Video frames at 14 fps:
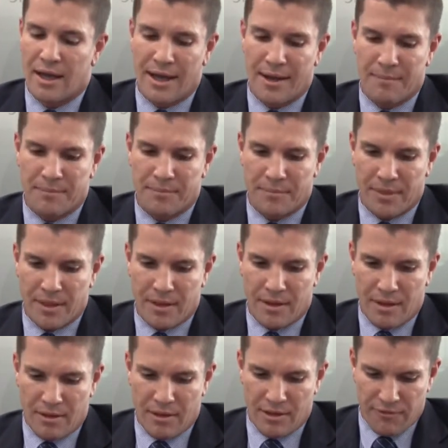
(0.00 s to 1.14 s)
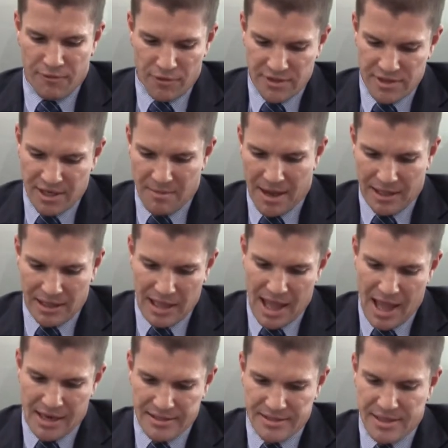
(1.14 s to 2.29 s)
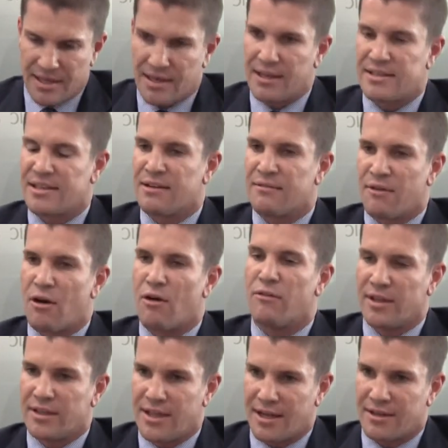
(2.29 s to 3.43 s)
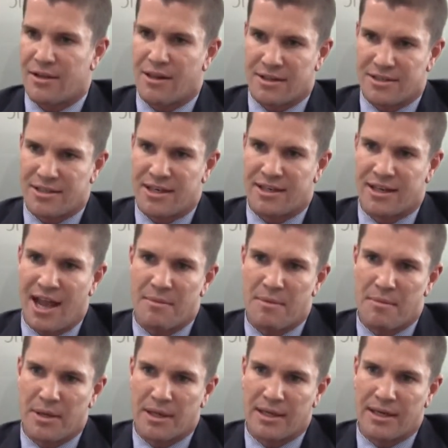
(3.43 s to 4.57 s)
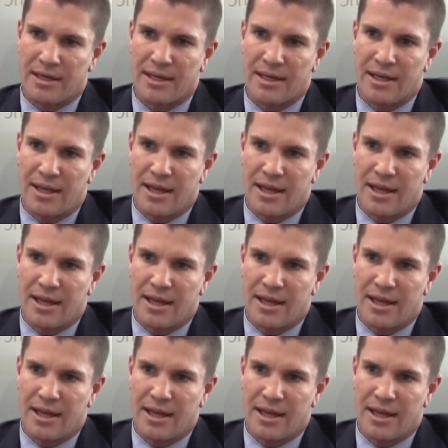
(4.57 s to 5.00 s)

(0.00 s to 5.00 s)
Um, I think the first thing about cloud is that it's an evolving technology and capability.